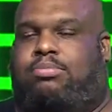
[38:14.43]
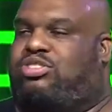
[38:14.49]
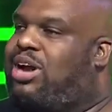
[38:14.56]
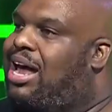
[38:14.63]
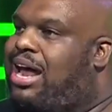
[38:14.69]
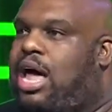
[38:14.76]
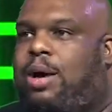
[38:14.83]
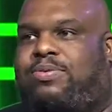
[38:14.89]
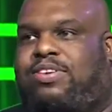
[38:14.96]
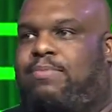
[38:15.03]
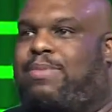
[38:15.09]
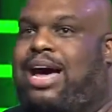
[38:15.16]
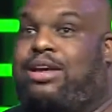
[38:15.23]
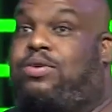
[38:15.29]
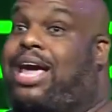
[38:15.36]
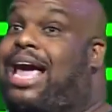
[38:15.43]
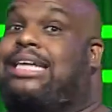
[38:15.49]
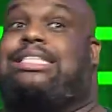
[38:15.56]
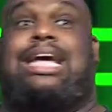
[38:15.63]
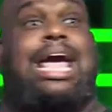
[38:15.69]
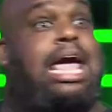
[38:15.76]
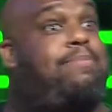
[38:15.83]
trying to help somebody. You can't
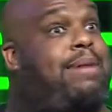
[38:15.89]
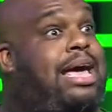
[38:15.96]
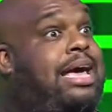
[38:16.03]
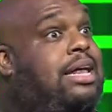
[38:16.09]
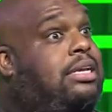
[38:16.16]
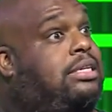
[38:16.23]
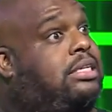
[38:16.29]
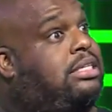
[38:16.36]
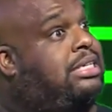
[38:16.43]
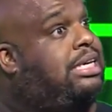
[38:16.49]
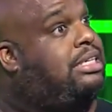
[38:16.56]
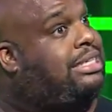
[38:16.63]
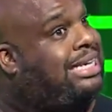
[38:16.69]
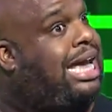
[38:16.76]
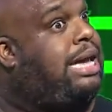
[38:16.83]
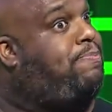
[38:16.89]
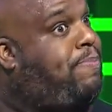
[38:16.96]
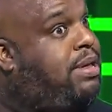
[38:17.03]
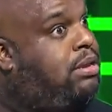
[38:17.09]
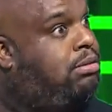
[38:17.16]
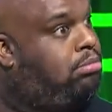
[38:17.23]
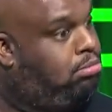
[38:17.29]
say amen because they
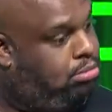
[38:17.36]
taping.